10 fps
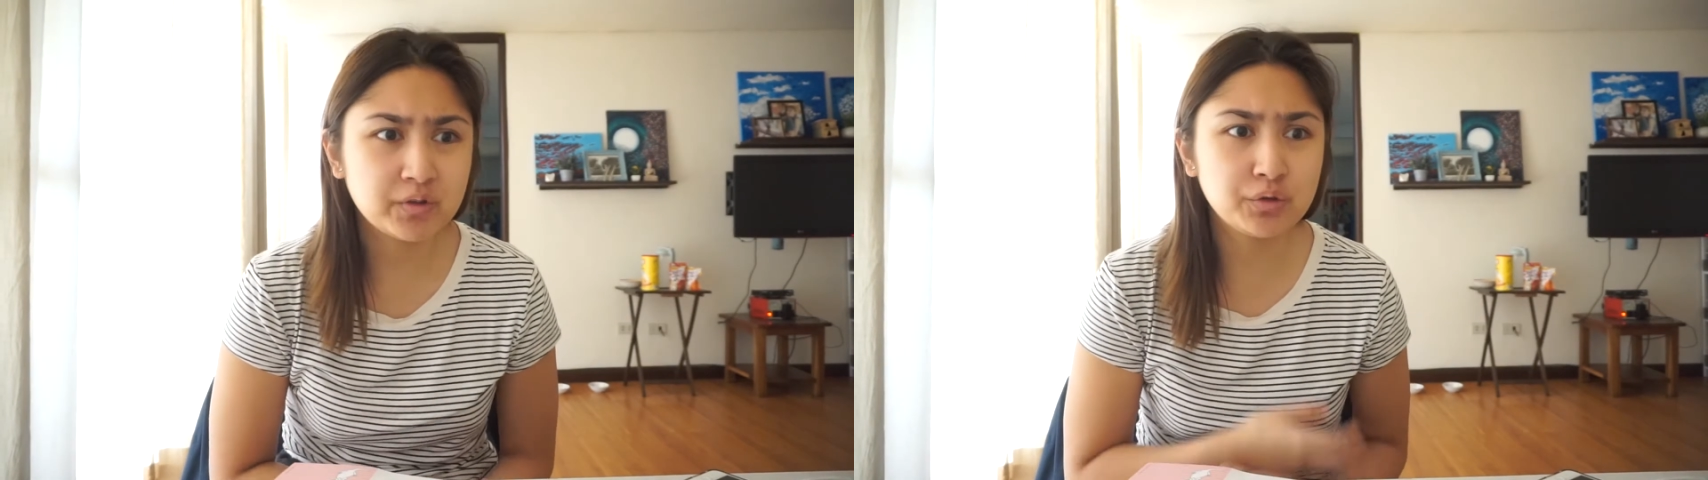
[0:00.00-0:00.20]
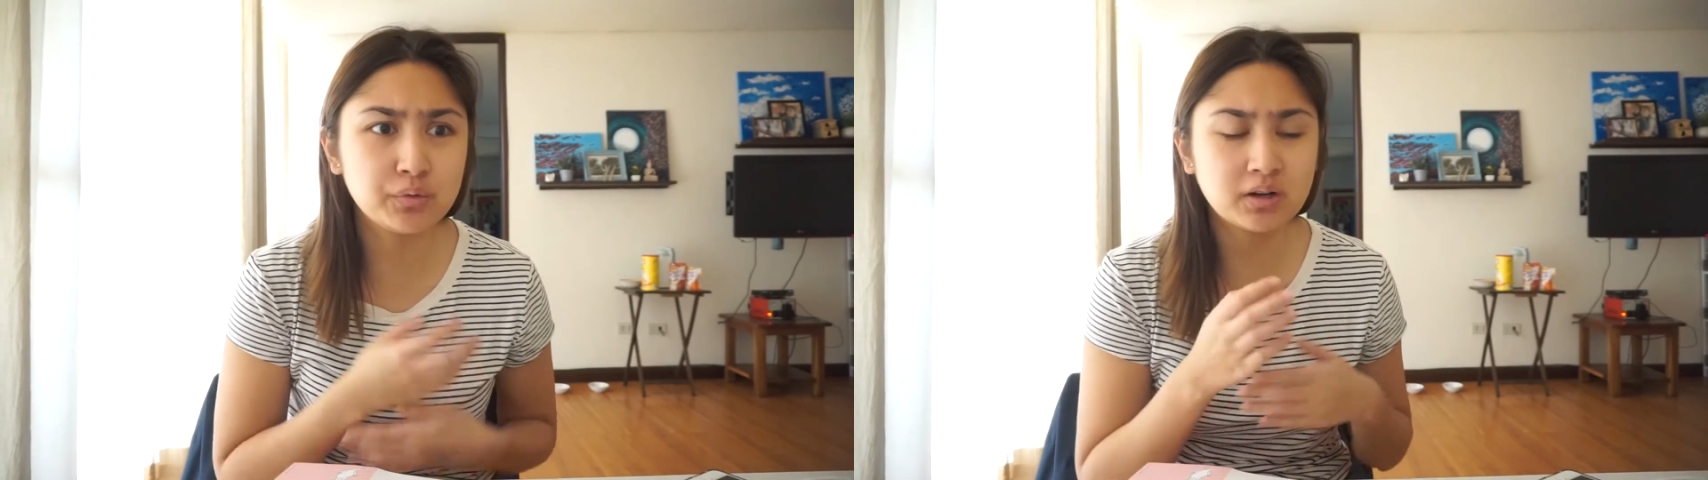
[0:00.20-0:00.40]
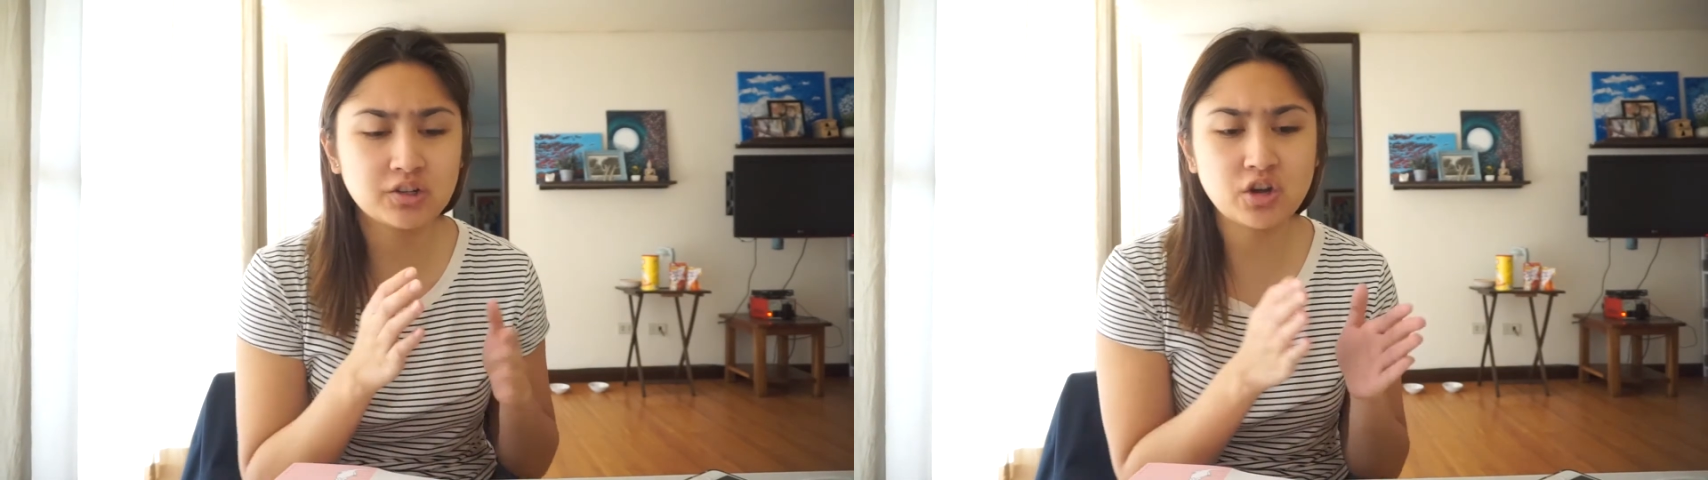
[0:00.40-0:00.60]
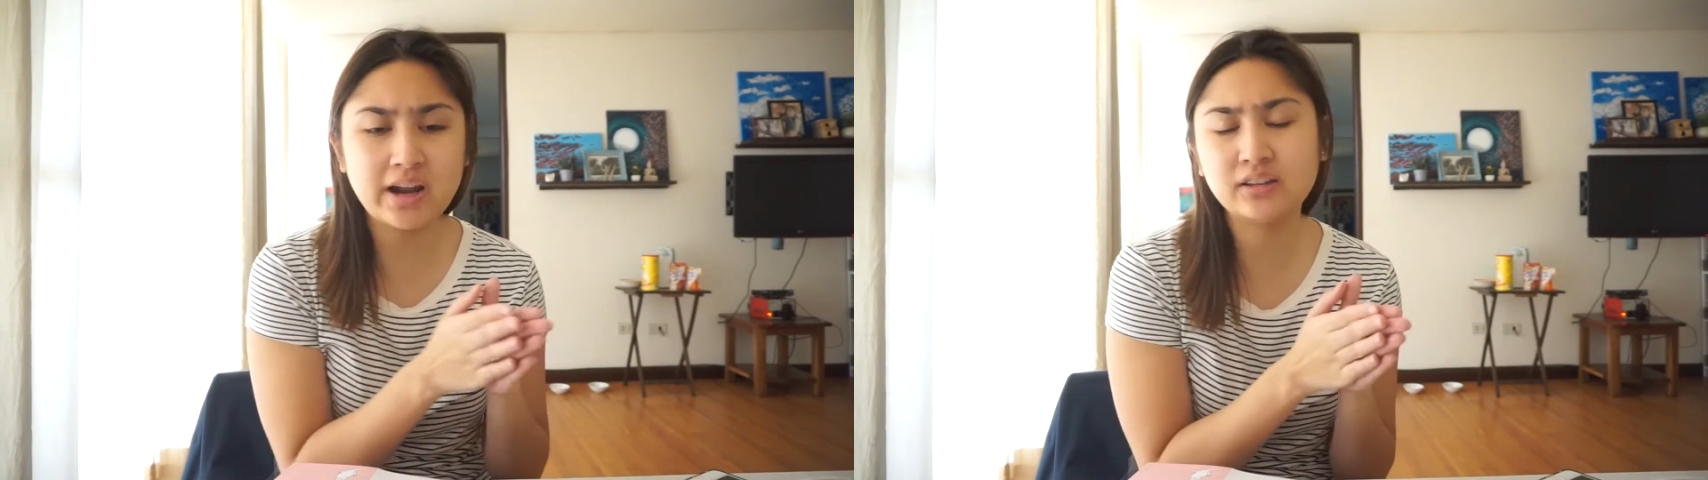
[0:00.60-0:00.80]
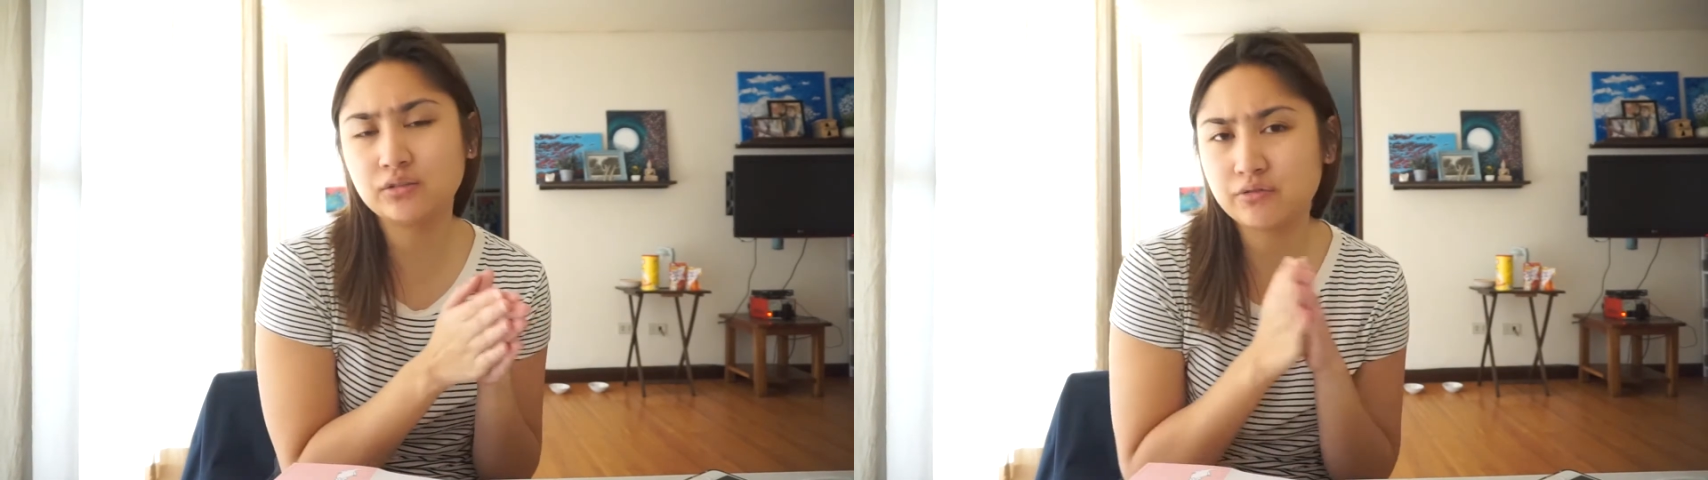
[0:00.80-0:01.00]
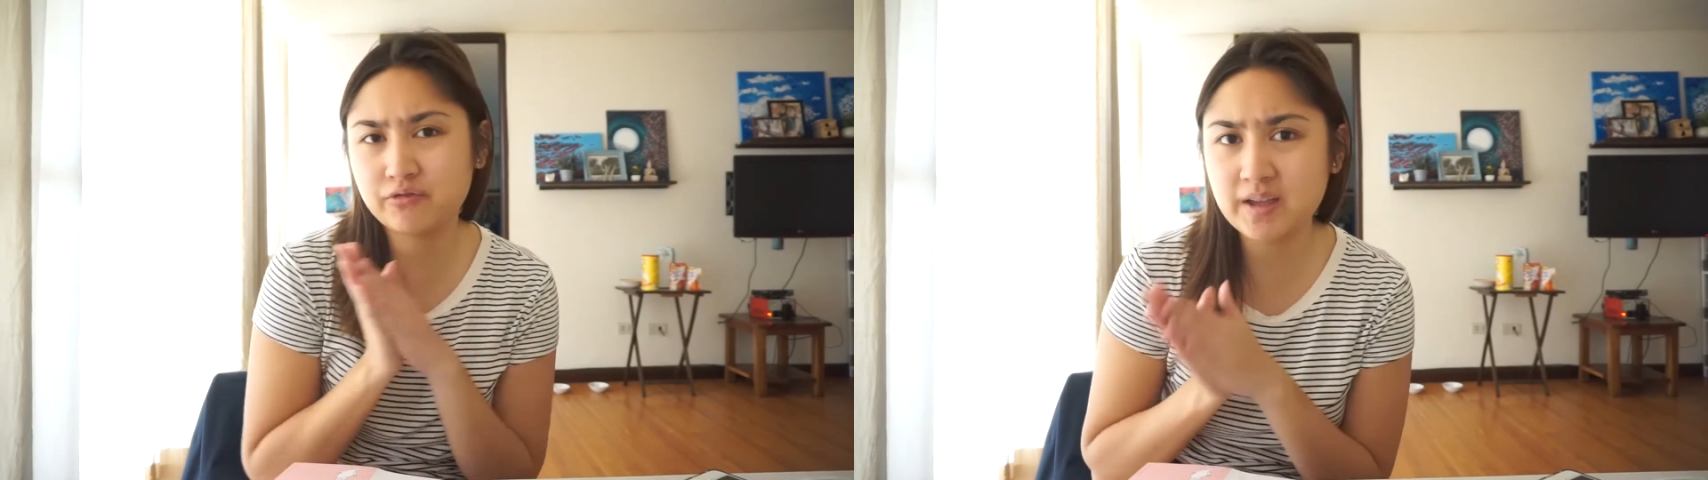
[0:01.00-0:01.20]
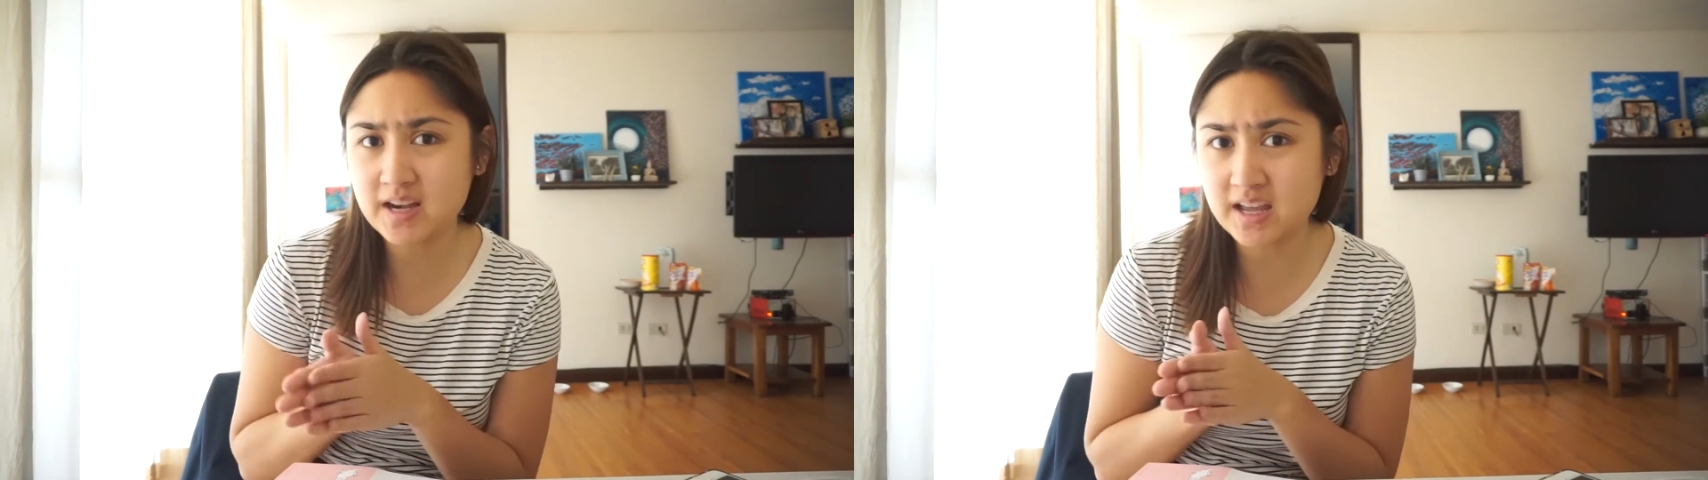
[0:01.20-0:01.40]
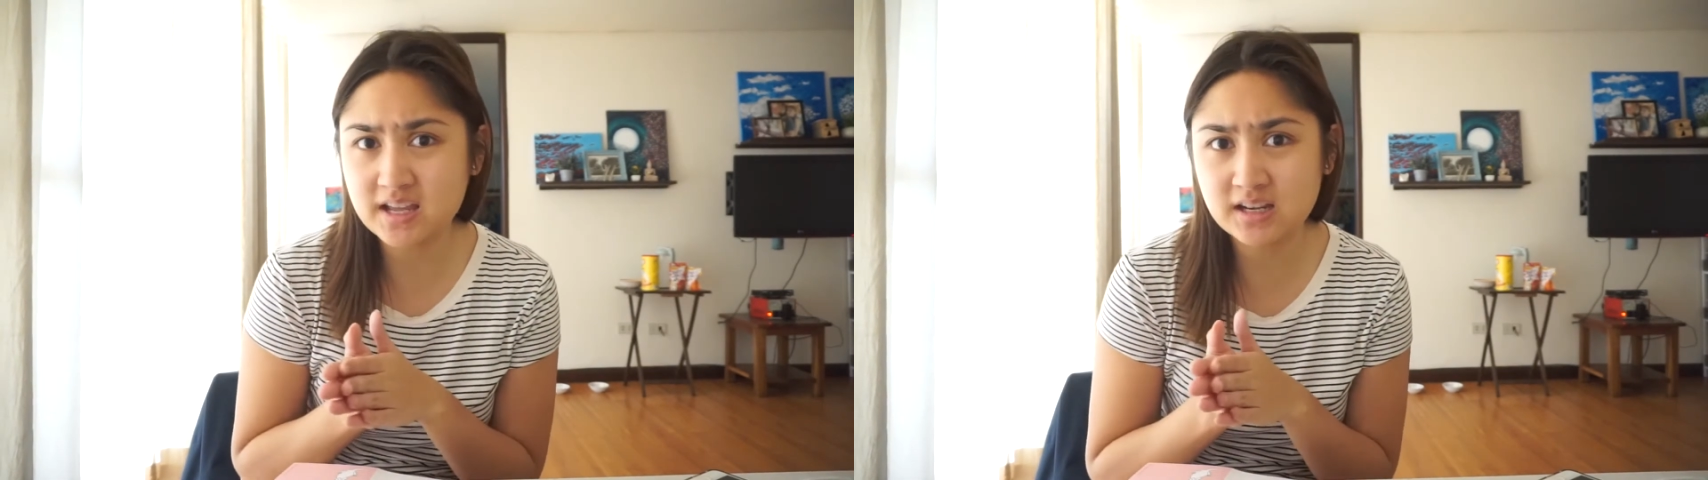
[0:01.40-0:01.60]
You are trying to fit
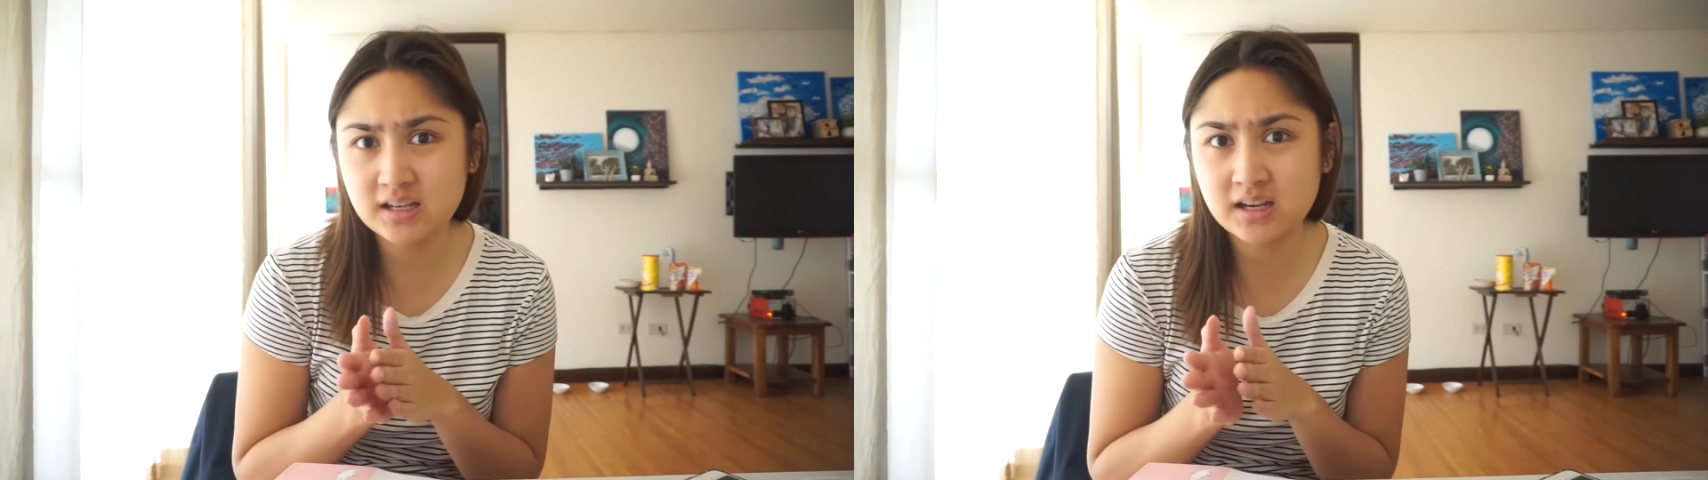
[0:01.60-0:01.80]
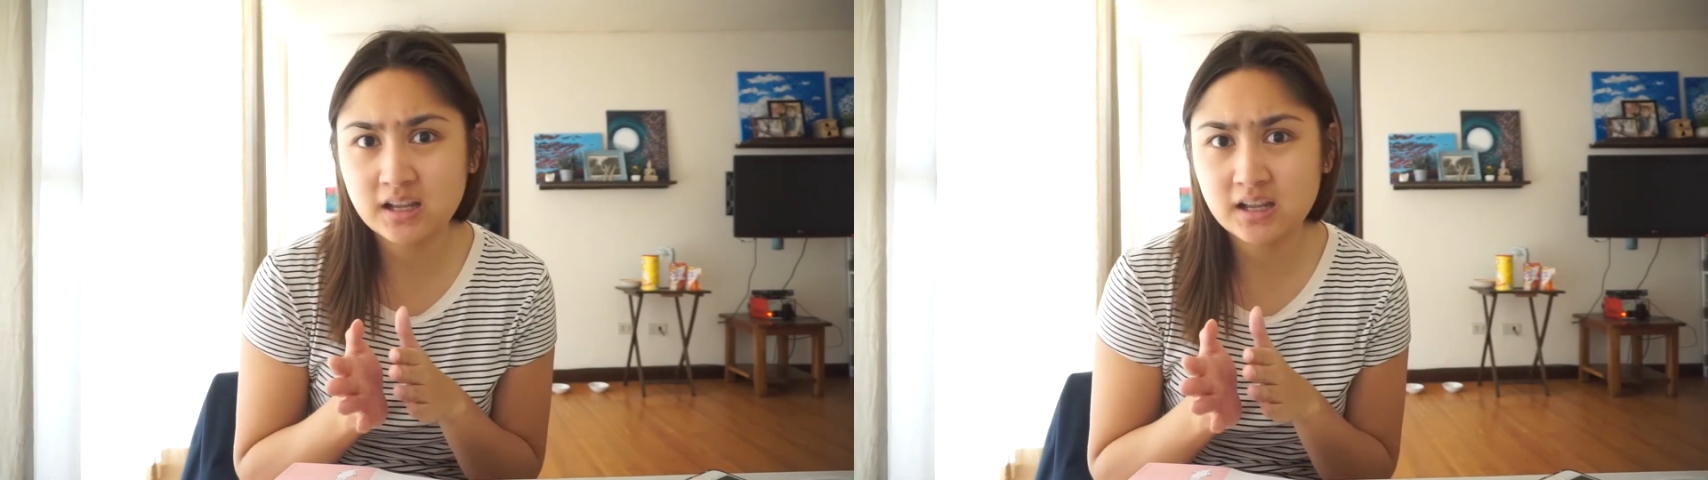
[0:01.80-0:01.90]
in.